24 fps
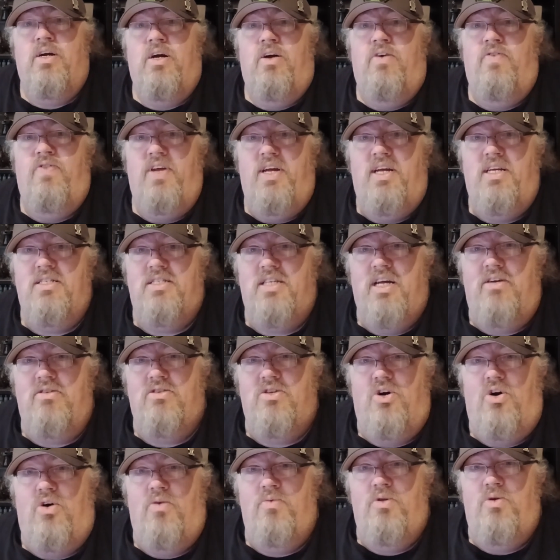I think it's now
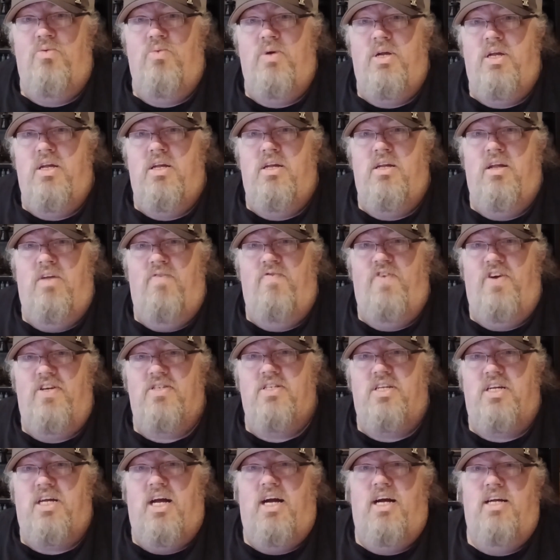time that we
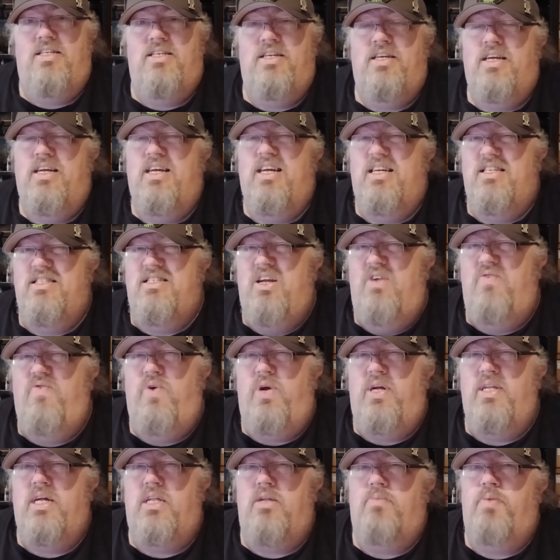investigate, see if we
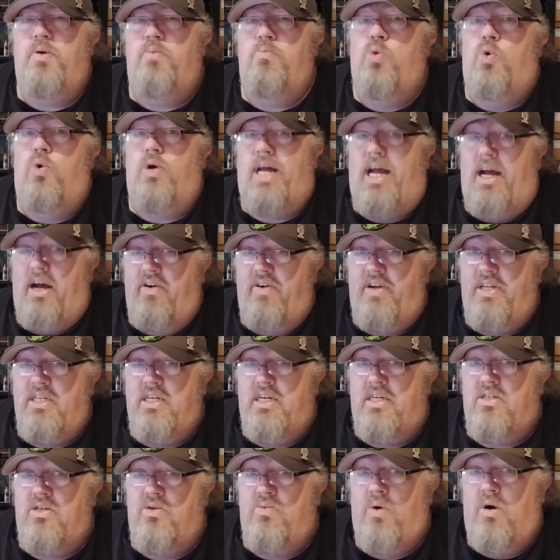can add a bit more
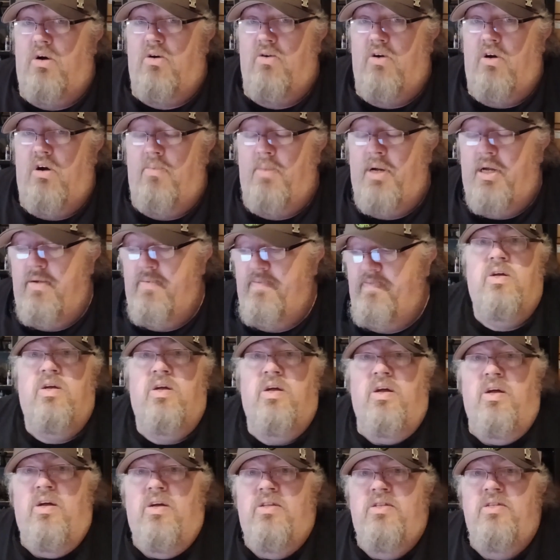character to our armour.
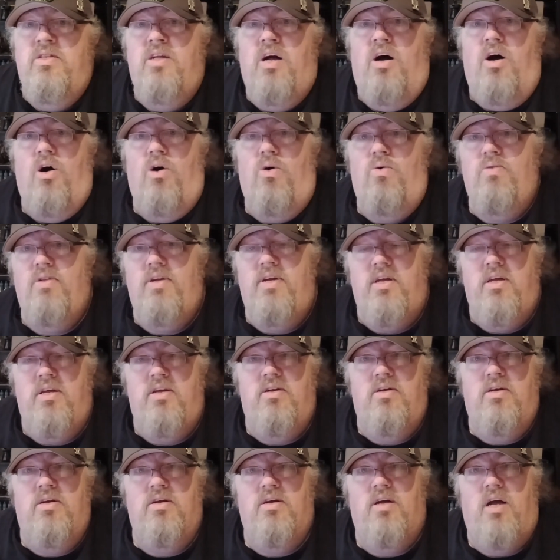Not
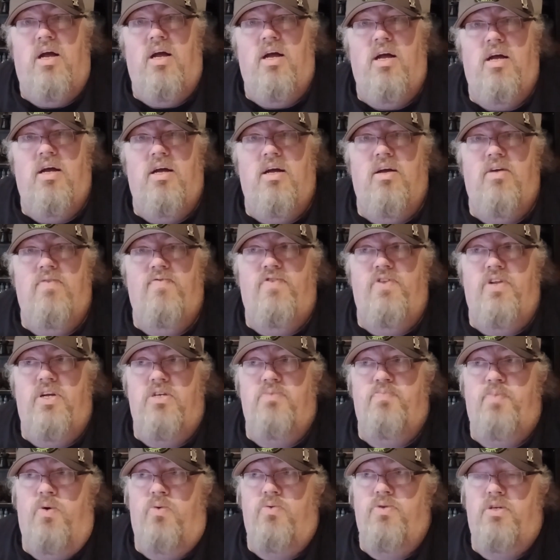only for these
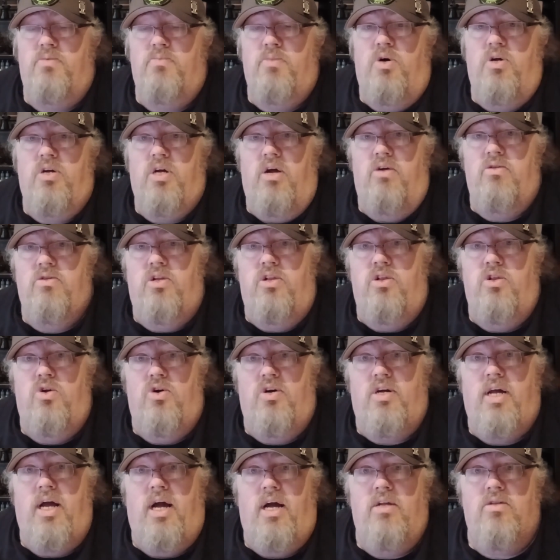builds am I going to
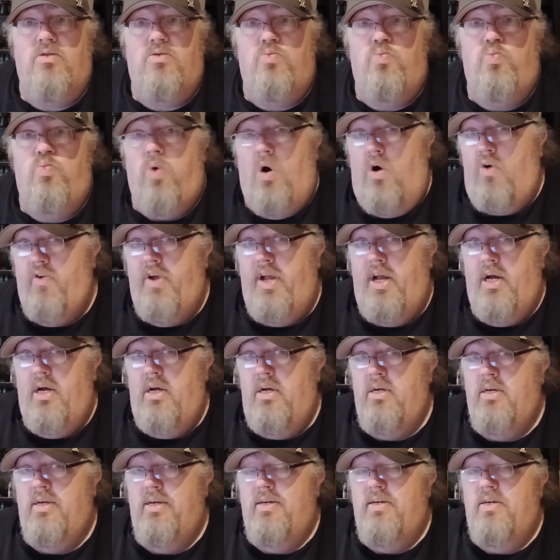look at warrior
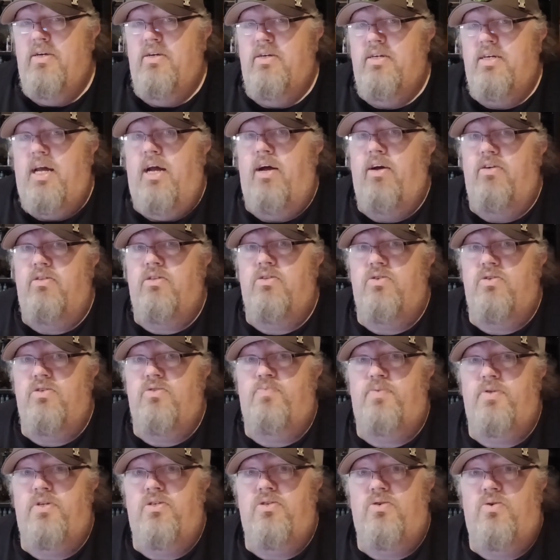characters,
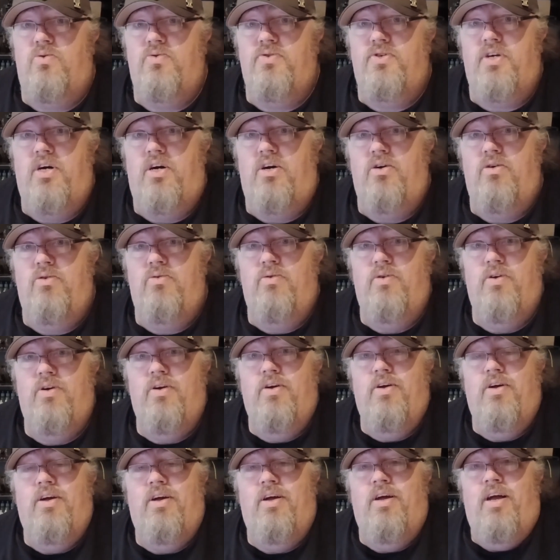but
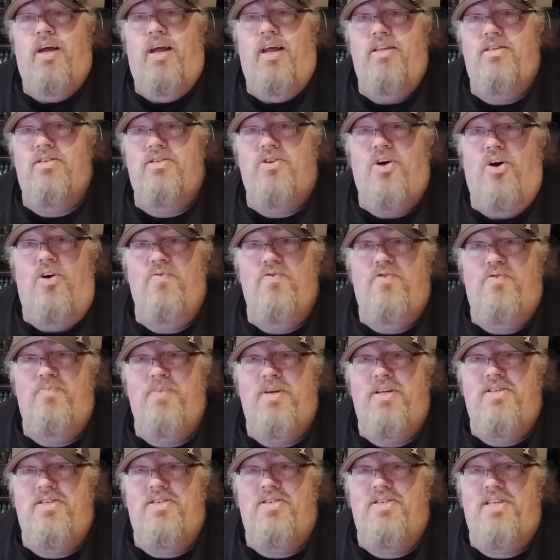it's time for
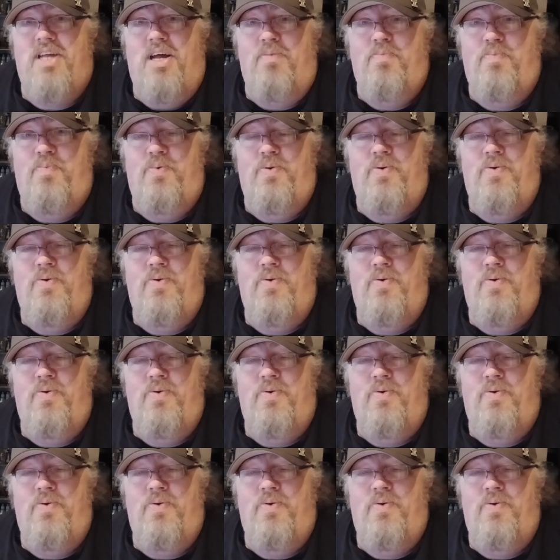me to step